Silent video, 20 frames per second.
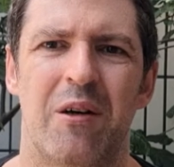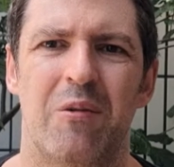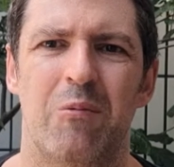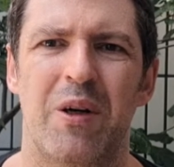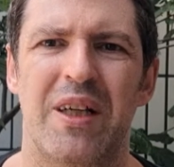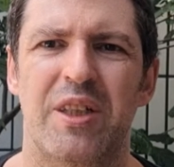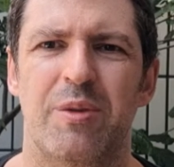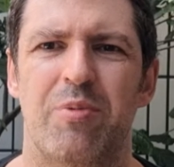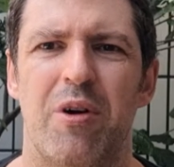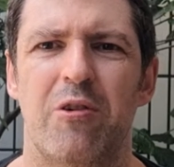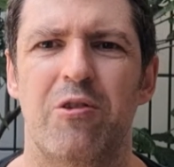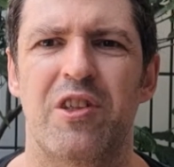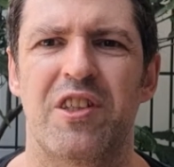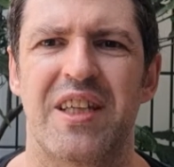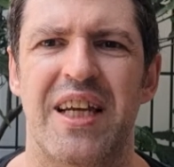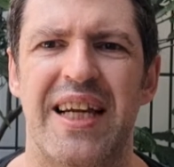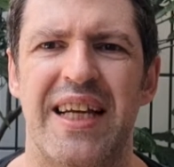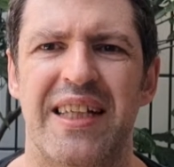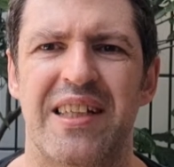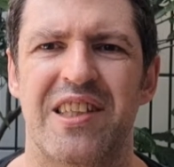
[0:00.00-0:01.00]
which
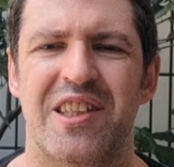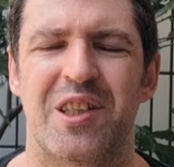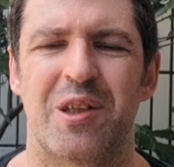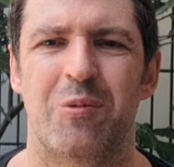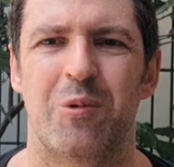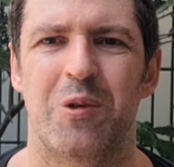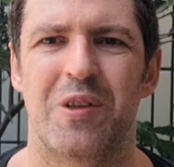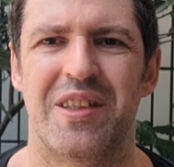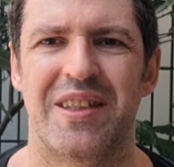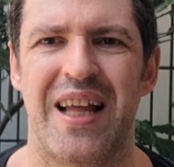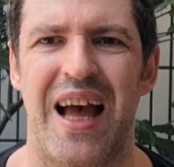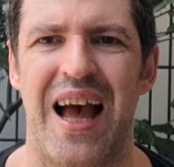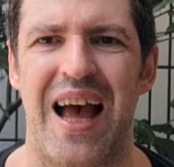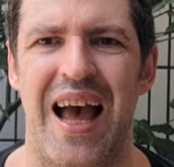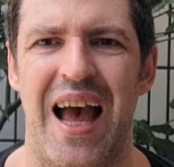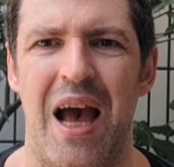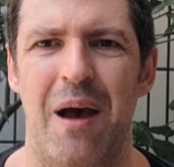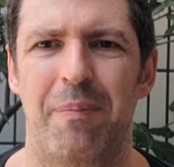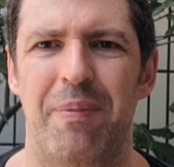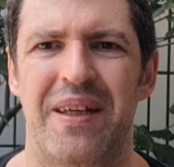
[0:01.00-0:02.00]
proceeds towards that
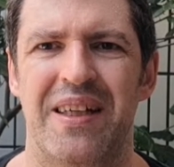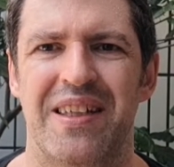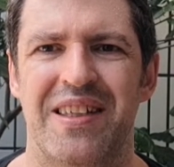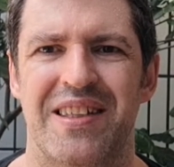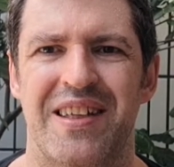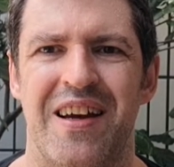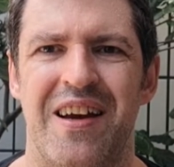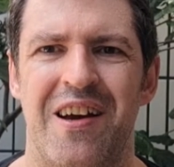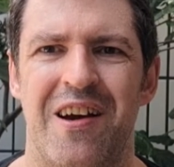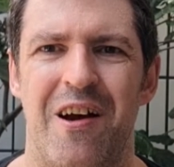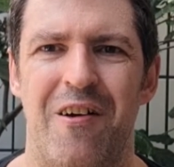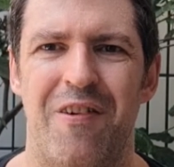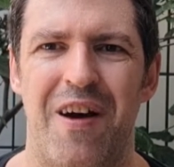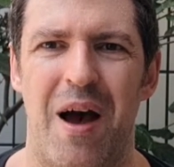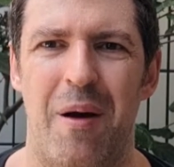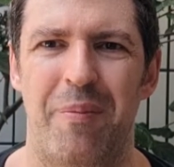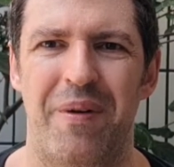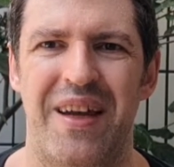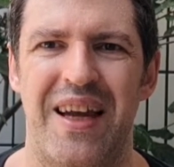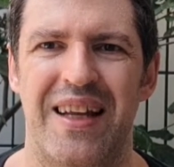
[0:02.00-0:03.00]
happiest of
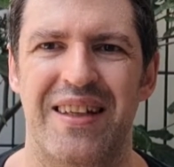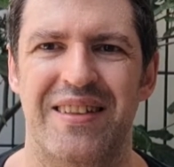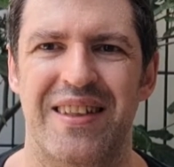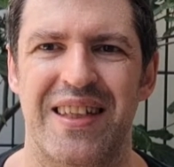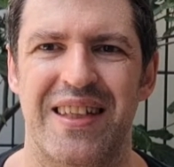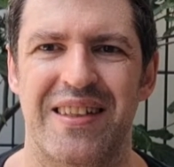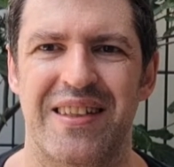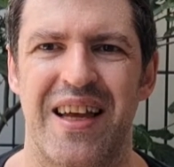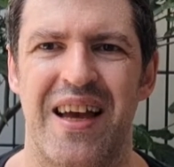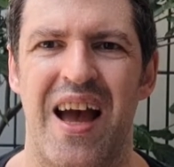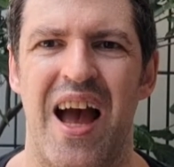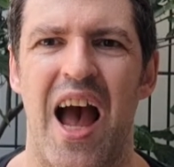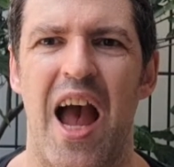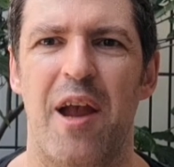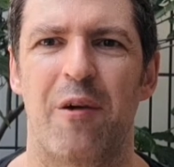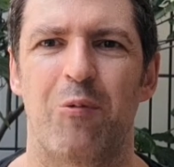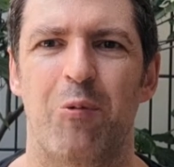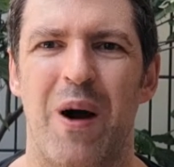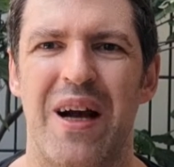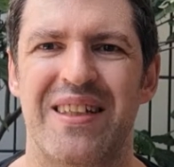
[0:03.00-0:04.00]
happy endings, a
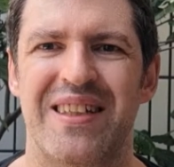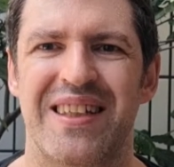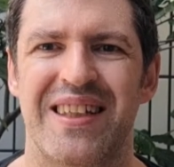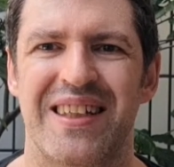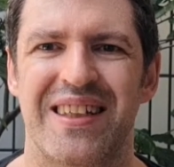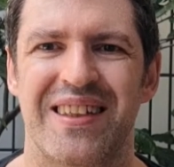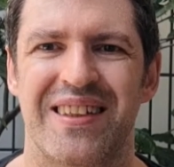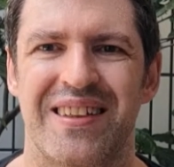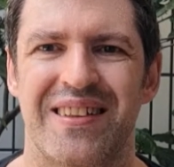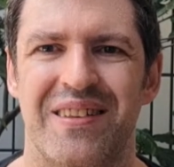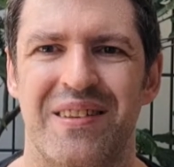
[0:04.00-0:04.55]
wedding.